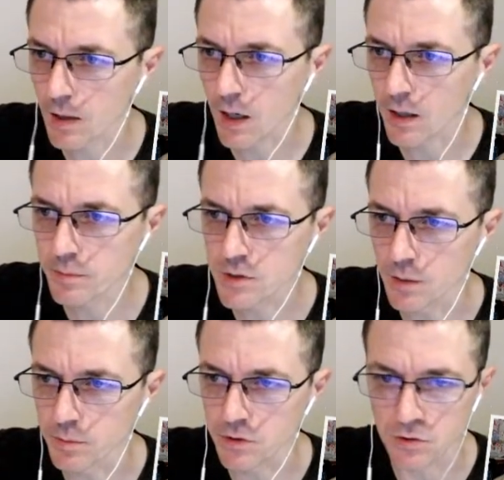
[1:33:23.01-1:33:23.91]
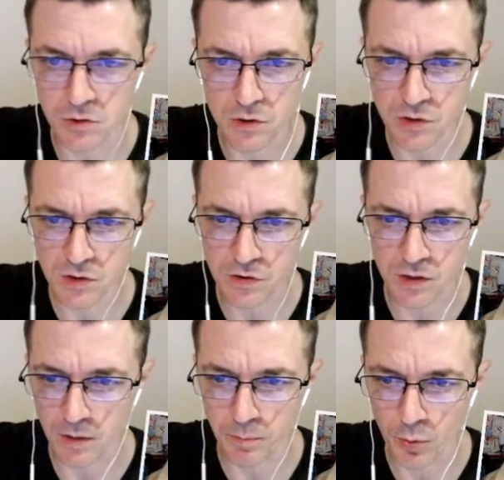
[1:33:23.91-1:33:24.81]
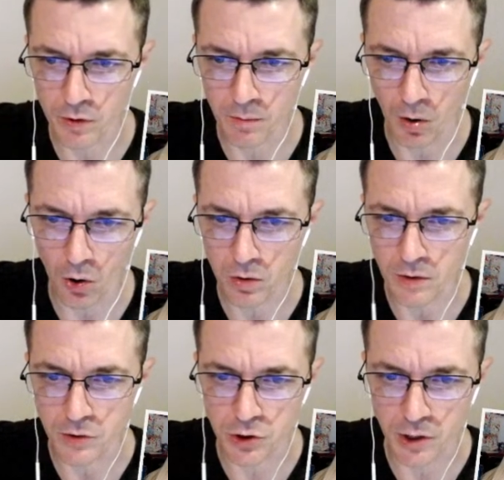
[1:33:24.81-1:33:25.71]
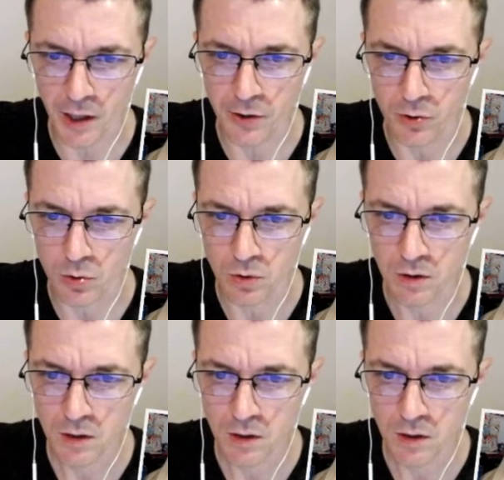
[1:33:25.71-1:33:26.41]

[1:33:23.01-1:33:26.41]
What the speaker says: I'm tempted just to say put him all in shadow.